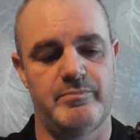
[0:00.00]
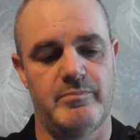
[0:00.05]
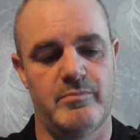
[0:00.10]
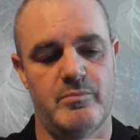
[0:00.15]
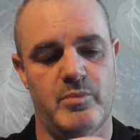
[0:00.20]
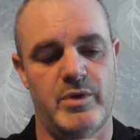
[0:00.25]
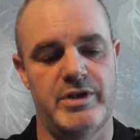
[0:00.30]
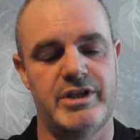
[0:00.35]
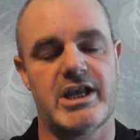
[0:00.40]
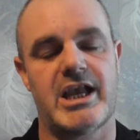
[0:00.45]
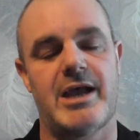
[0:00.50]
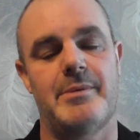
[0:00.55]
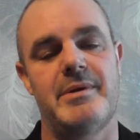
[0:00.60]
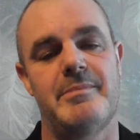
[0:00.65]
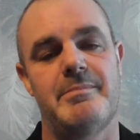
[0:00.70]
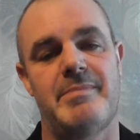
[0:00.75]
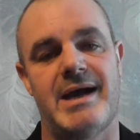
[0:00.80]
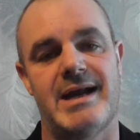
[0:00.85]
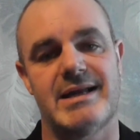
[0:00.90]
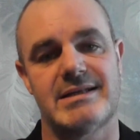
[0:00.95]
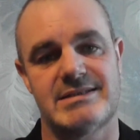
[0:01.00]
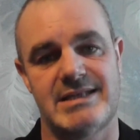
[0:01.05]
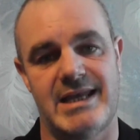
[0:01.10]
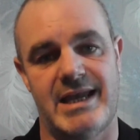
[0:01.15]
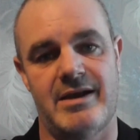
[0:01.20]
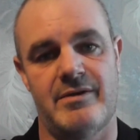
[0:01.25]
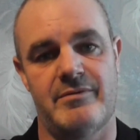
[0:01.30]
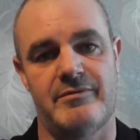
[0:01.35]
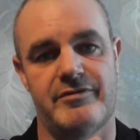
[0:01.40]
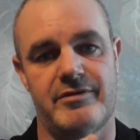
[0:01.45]
When you're coming back
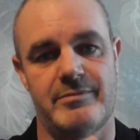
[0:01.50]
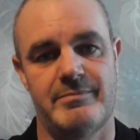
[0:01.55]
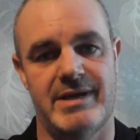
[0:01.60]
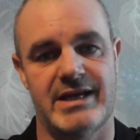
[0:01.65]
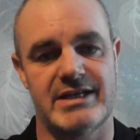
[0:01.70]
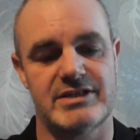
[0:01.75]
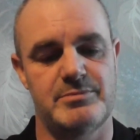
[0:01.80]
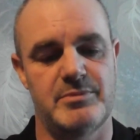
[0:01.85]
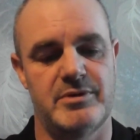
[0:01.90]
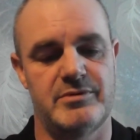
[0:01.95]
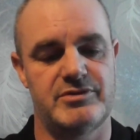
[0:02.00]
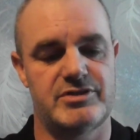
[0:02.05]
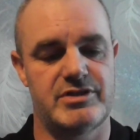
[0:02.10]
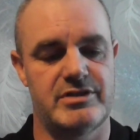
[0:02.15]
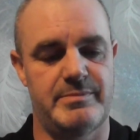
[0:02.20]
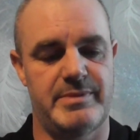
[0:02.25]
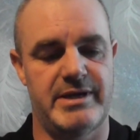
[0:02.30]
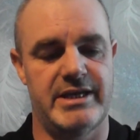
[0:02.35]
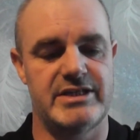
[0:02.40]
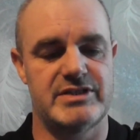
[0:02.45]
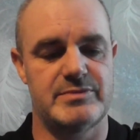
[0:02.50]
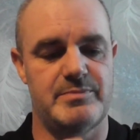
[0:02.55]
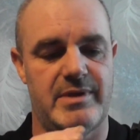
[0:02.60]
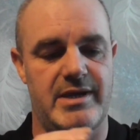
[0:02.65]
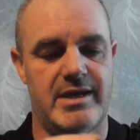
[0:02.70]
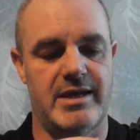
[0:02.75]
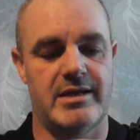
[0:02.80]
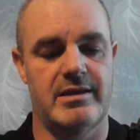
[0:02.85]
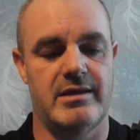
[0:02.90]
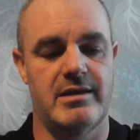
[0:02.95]
down from maximum to the base
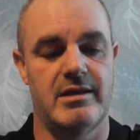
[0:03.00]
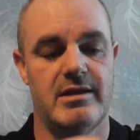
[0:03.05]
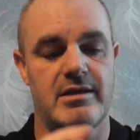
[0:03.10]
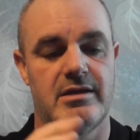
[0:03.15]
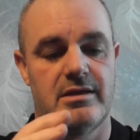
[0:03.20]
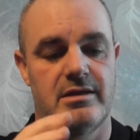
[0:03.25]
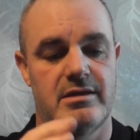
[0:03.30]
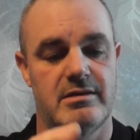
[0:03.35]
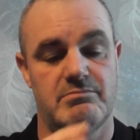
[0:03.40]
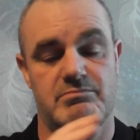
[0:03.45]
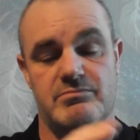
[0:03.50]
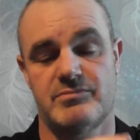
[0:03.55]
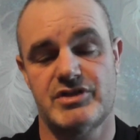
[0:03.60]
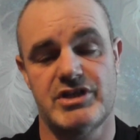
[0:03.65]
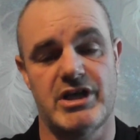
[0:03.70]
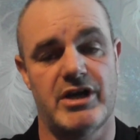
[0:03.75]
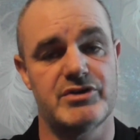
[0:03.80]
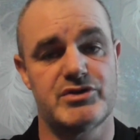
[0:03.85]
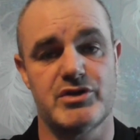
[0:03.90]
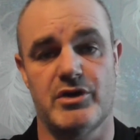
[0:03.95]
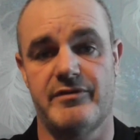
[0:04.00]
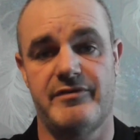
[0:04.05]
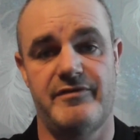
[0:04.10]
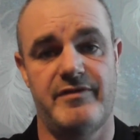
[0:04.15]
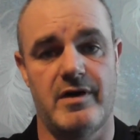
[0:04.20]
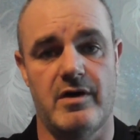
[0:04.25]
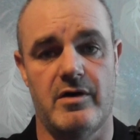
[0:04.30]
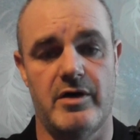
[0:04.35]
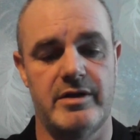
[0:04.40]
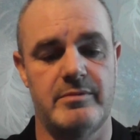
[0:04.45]
mag, starts off
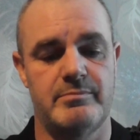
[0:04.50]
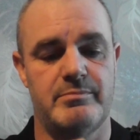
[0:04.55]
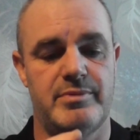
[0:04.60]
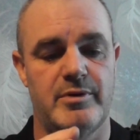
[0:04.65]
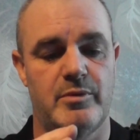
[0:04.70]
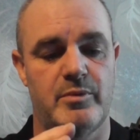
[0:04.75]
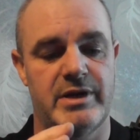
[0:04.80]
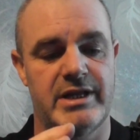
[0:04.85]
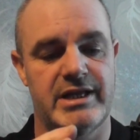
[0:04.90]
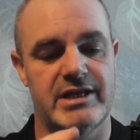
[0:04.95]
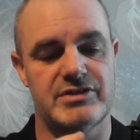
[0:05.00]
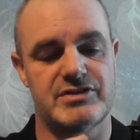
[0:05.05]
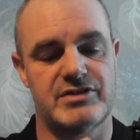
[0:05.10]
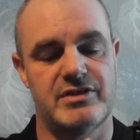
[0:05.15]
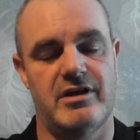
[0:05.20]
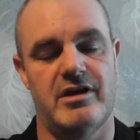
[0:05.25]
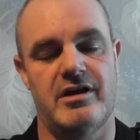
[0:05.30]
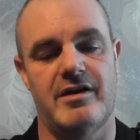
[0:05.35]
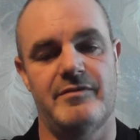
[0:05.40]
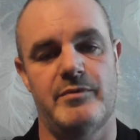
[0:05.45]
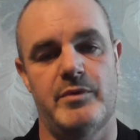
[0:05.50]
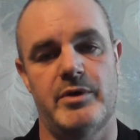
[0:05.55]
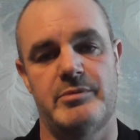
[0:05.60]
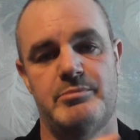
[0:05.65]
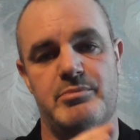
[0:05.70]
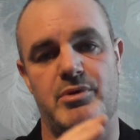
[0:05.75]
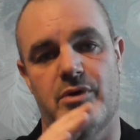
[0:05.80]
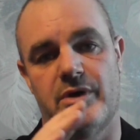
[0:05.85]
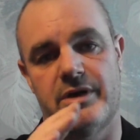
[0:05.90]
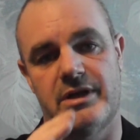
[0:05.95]
fine, but when it gets to the halfway
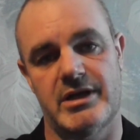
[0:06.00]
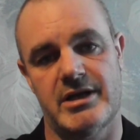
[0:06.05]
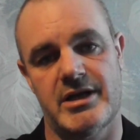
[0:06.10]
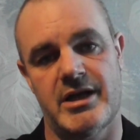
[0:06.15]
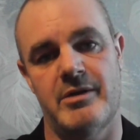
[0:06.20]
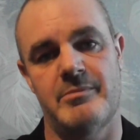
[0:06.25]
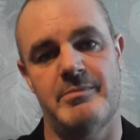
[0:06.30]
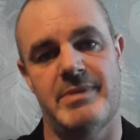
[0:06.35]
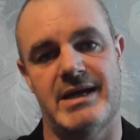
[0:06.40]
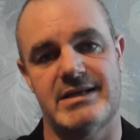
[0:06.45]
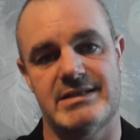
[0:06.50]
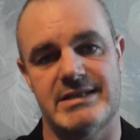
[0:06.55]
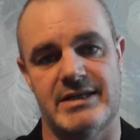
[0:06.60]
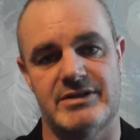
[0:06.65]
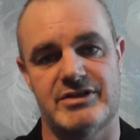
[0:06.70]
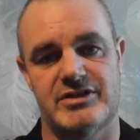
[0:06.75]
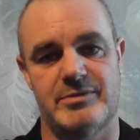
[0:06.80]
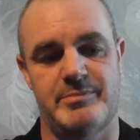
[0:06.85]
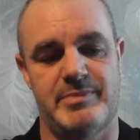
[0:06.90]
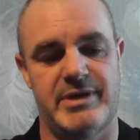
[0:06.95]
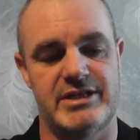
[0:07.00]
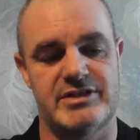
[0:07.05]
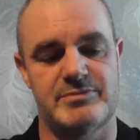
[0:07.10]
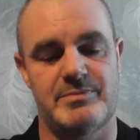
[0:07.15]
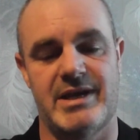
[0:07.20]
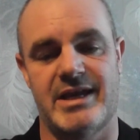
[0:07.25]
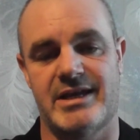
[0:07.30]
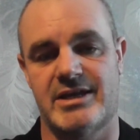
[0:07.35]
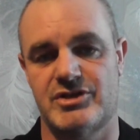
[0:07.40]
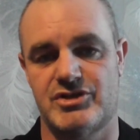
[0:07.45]
point, going back down to the base
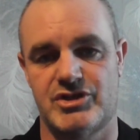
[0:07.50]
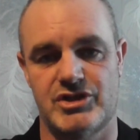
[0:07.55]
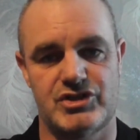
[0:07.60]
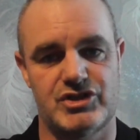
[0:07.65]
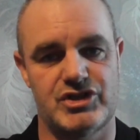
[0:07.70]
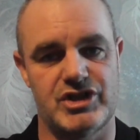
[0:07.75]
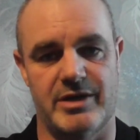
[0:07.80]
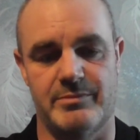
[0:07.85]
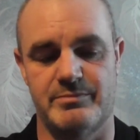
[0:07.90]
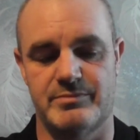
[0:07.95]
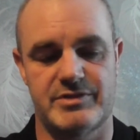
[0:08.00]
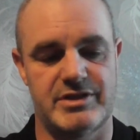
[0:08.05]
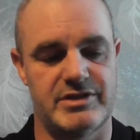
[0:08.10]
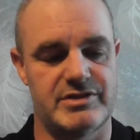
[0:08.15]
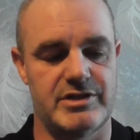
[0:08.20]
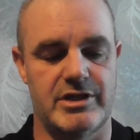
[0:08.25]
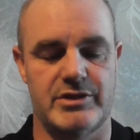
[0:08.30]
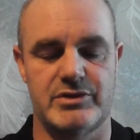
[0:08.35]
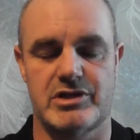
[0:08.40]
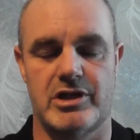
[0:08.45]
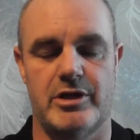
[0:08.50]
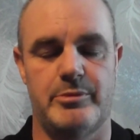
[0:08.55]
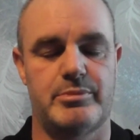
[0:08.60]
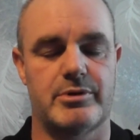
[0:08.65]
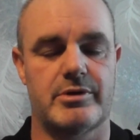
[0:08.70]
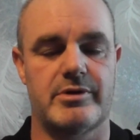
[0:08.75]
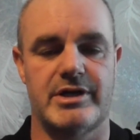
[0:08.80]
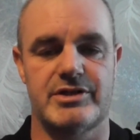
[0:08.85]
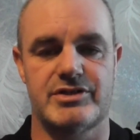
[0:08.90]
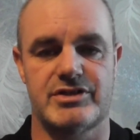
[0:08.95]
mag, it just jumps. There's no slow
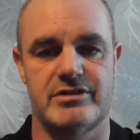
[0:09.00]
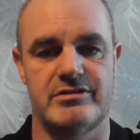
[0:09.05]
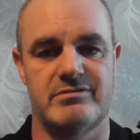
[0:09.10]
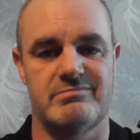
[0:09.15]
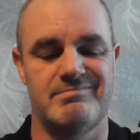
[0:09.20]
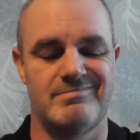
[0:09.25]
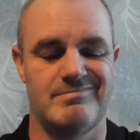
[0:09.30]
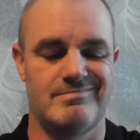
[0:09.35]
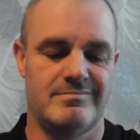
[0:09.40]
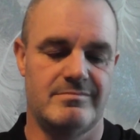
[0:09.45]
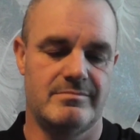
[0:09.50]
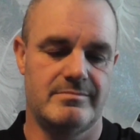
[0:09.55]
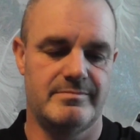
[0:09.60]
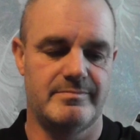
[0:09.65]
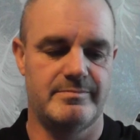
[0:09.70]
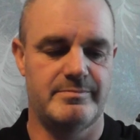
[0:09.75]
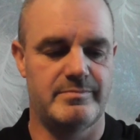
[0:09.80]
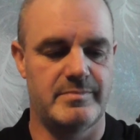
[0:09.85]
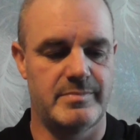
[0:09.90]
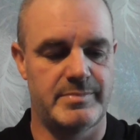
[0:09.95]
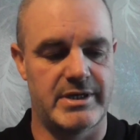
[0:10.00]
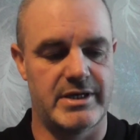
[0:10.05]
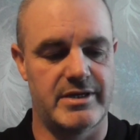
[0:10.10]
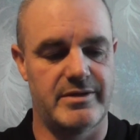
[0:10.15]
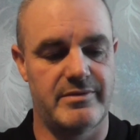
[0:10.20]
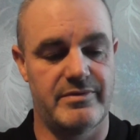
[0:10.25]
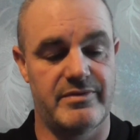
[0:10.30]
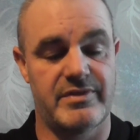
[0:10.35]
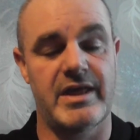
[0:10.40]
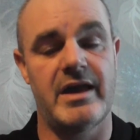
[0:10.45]
progression. But
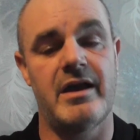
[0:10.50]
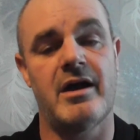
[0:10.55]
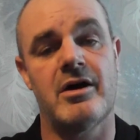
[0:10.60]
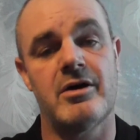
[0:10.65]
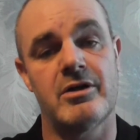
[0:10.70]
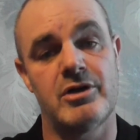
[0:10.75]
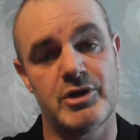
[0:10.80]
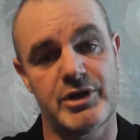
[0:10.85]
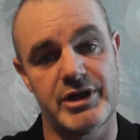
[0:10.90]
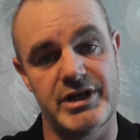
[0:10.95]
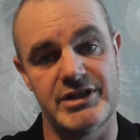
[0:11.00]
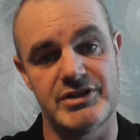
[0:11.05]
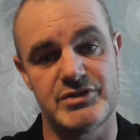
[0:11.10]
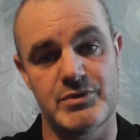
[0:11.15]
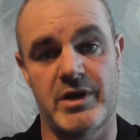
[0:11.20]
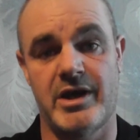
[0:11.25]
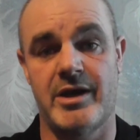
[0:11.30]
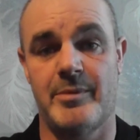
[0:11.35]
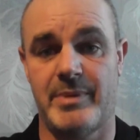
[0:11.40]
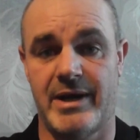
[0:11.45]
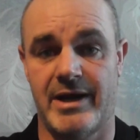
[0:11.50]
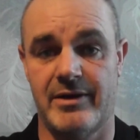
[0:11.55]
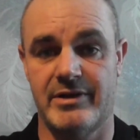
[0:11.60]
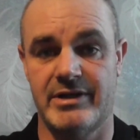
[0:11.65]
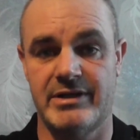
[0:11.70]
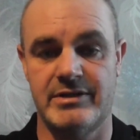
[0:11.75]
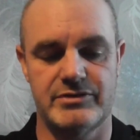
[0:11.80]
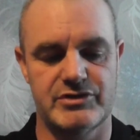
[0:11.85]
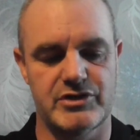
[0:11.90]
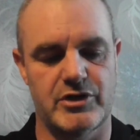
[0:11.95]
they are looking into it
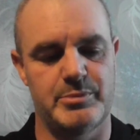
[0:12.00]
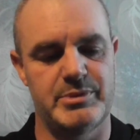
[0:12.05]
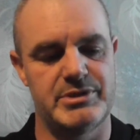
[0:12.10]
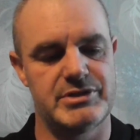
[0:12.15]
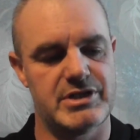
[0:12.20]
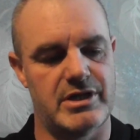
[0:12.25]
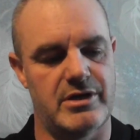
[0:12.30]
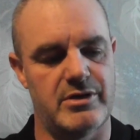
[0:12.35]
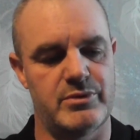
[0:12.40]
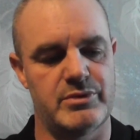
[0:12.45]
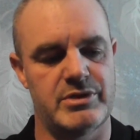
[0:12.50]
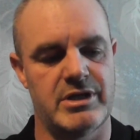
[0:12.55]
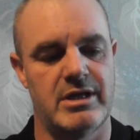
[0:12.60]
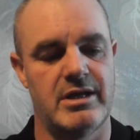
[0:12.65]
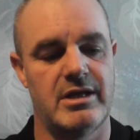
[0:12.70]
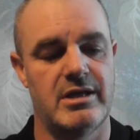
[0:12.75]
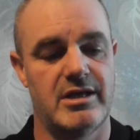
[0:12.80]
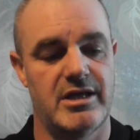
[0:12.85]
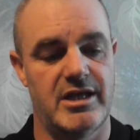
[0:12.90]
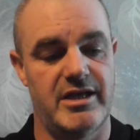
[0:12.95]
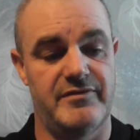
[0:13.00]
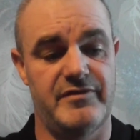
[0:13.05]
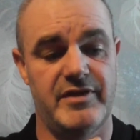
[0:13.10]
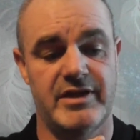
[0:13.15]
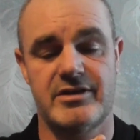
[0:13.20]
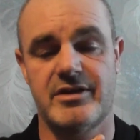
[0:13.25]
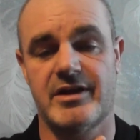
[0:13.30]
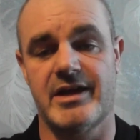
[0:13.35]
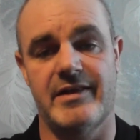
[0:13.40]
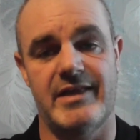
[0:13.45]
apparently, so I've been told. If they
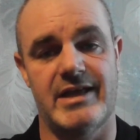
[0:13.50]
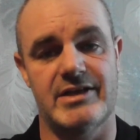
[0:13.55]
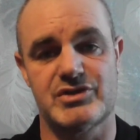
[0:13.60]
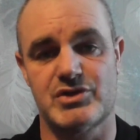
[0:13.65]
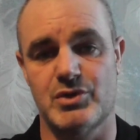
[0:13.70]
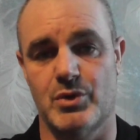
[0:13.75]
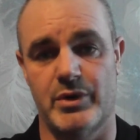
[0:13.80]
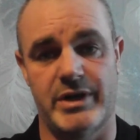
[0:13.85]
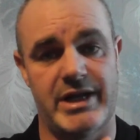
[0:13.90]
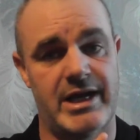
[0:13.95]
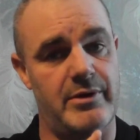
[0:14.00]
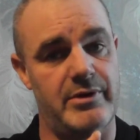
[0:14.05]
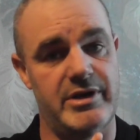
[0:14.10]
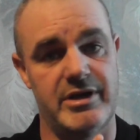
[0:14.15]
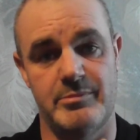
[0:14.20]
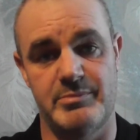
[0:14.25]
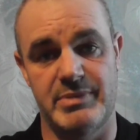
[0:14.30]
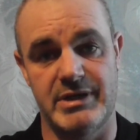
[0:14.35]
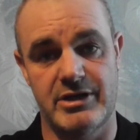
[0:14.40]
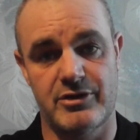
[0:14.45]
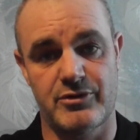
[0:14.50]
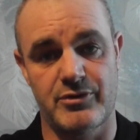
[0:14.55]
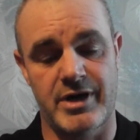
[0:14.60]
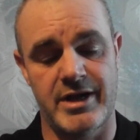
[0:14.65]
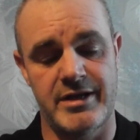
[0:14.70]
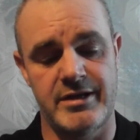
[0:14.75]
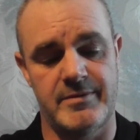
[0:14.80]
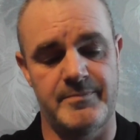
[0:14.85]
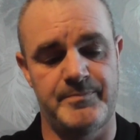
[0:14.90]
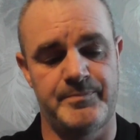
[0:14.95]
could get that sorted out, it'd be great.